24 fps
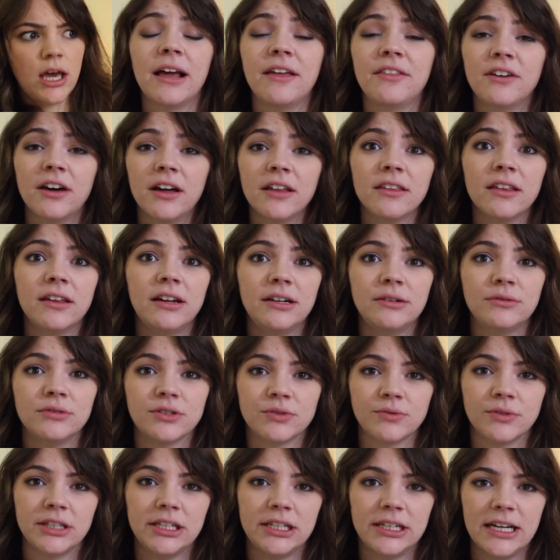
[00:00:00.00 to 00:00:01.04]
I thought that it
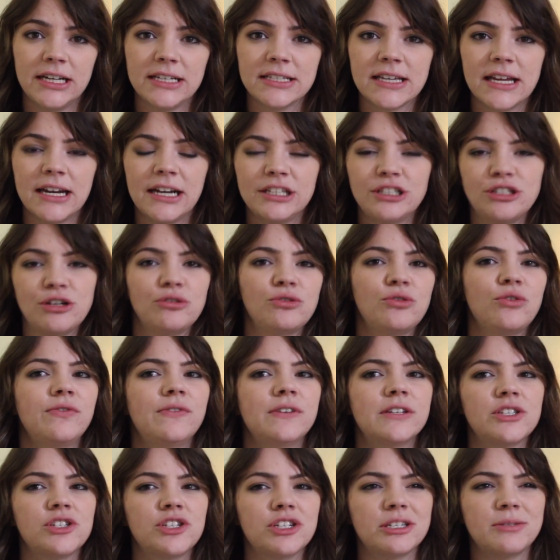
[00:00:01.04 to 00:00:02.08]
was really nice, and I don't know if
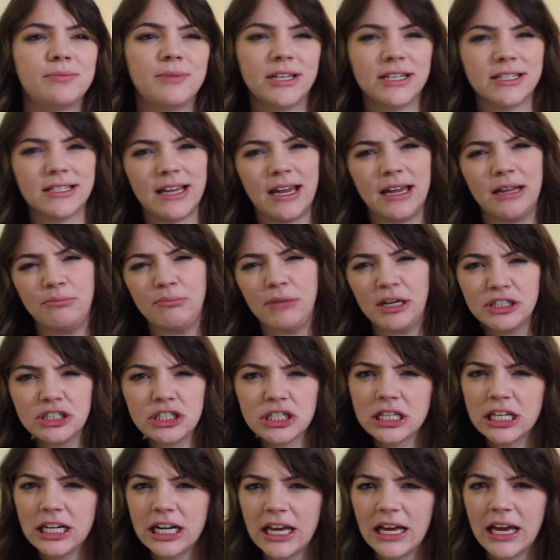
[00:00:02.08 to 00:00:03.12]
it's just because I had
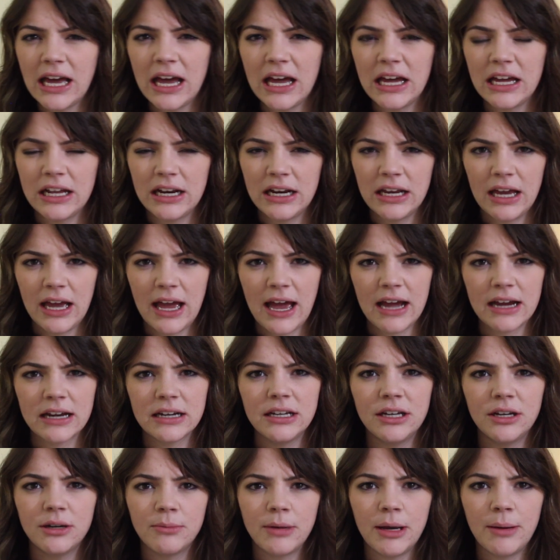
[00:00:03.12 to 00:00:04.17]
mentioned that I had
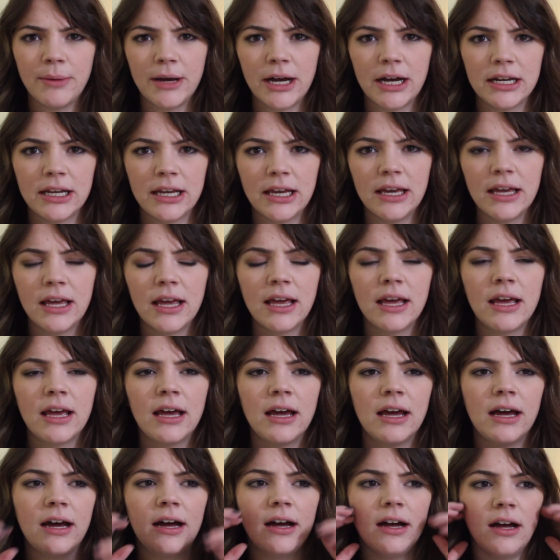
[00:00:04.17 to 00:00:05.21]
acne on my body,
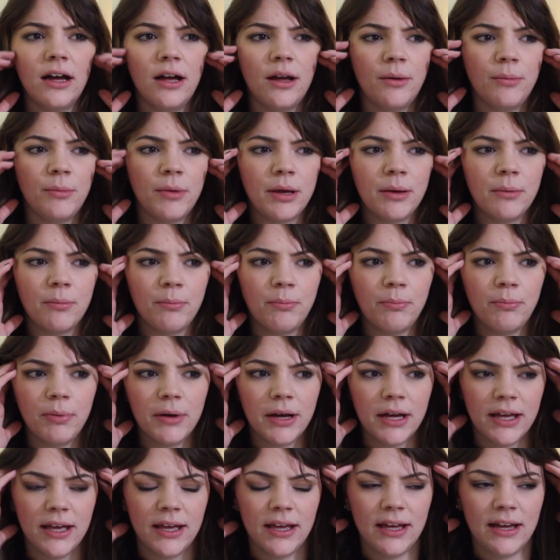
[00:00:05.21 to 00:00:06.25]

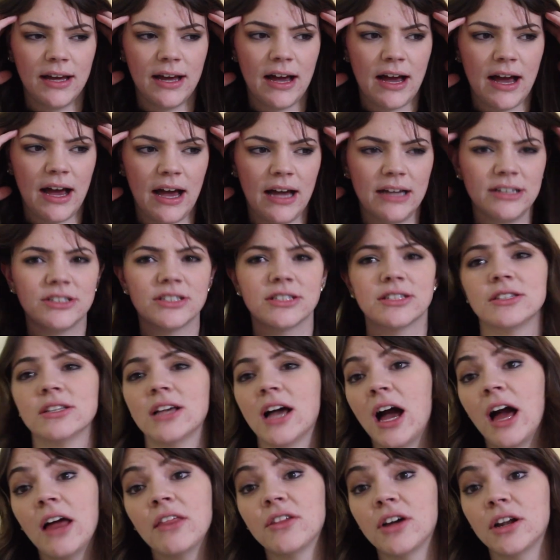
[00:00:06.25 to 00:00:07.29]
but I
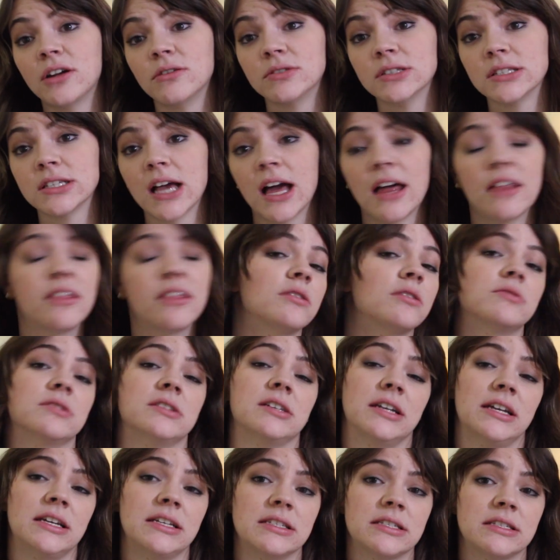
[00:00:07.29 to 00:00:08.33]
thought it was
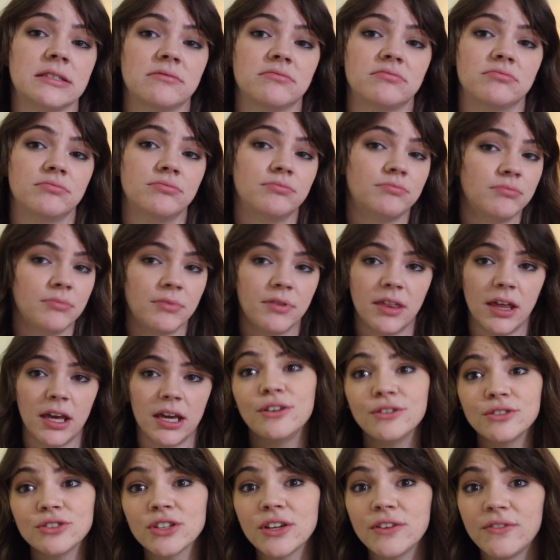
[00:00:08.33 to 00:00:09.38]
a nice thing.
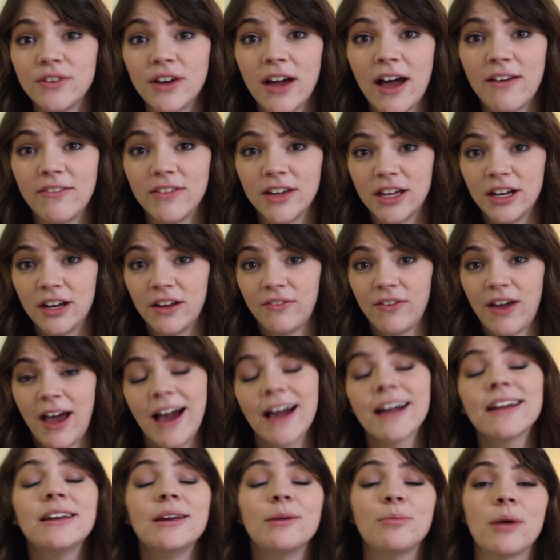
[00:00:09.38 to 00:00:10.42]
Usually if you're having enough
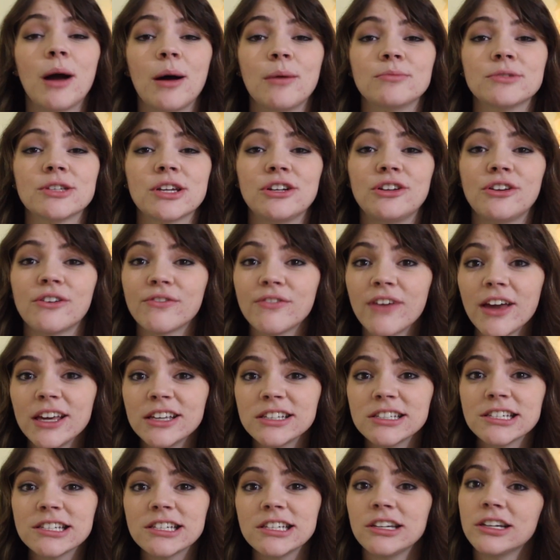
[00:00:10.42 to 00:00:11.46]
acne problems on your
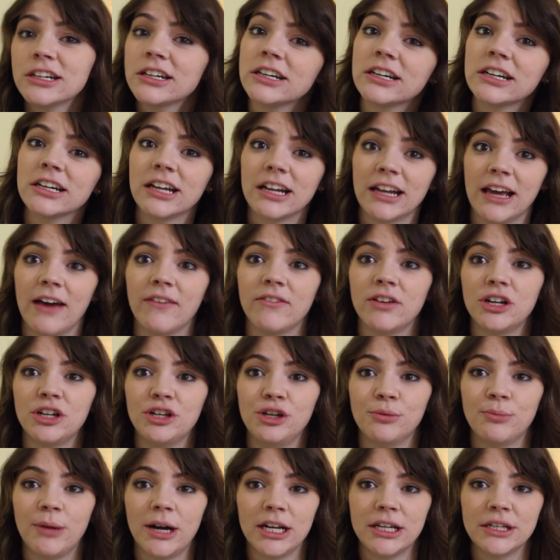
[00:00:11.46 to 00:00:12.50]
face, you're gonna have it on
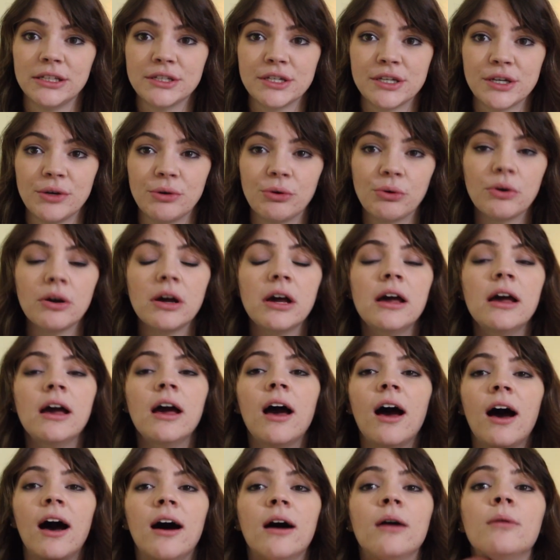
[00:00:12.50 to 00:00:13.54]
your body too.
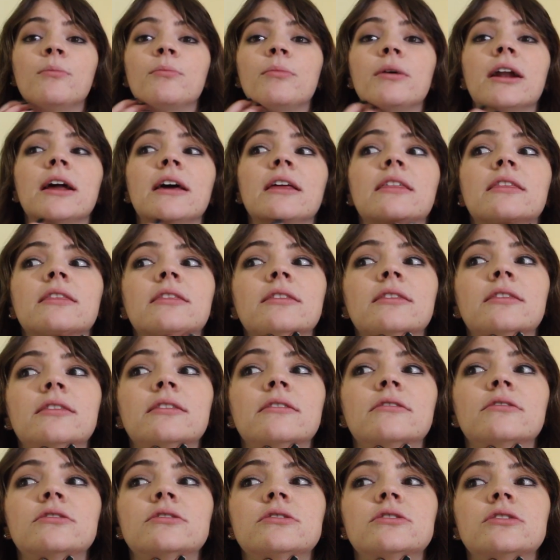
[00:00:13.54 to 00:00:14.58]
But I
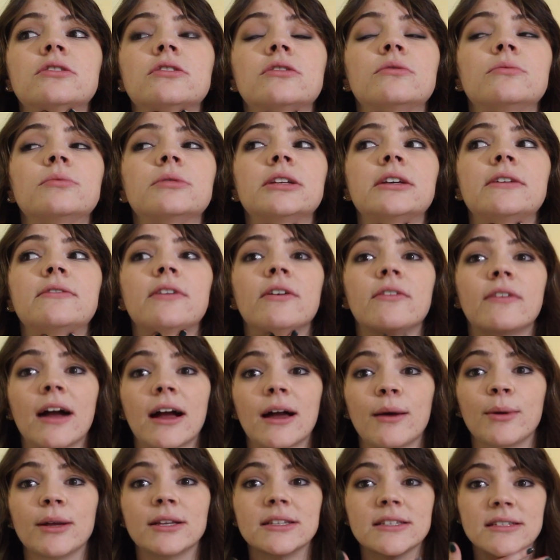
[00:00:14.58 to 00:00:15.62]
do believe it
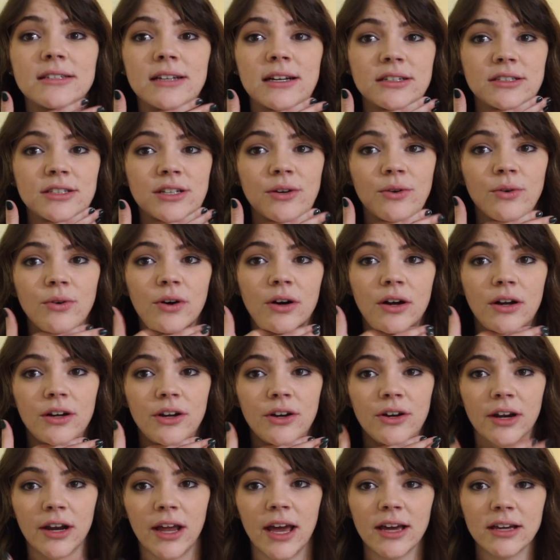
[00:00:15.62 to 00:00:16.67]
recommends not to go on
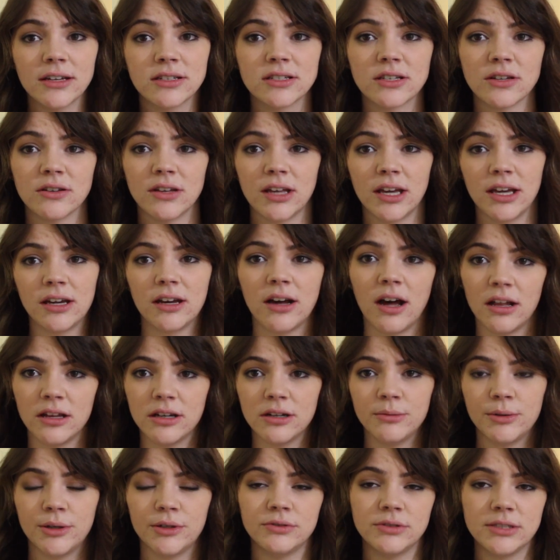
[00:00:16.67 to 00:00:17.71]
your neck, so like
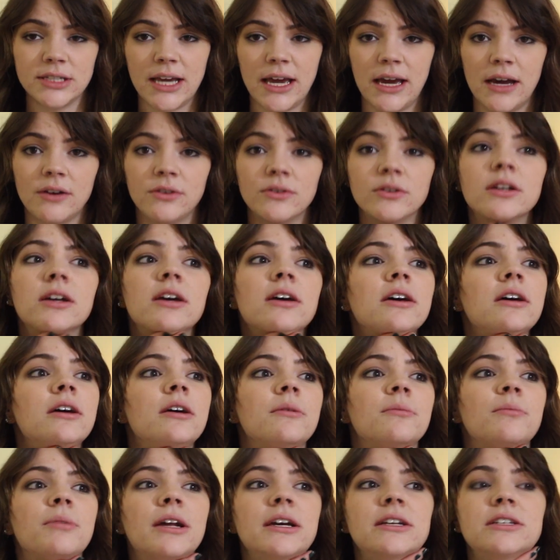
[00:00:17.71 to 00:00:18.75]
collarbone down.
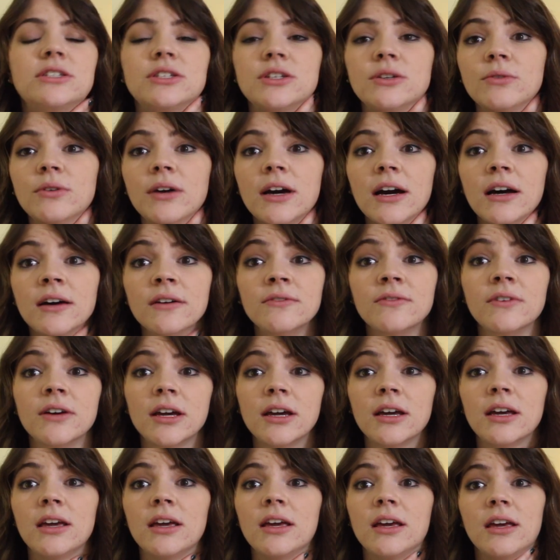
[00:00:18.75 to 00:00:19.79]
But I do have
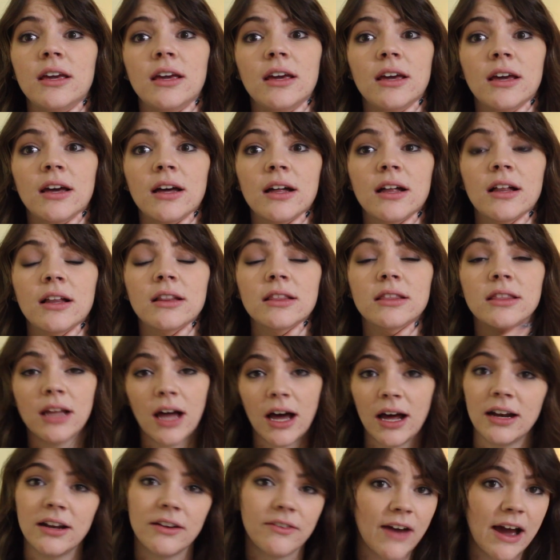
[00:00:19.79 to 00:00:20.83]
a
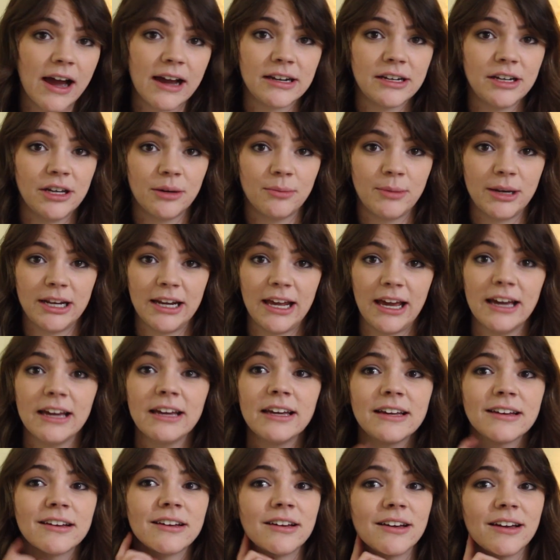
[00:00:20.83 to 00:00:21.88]
lot of acne on my neck.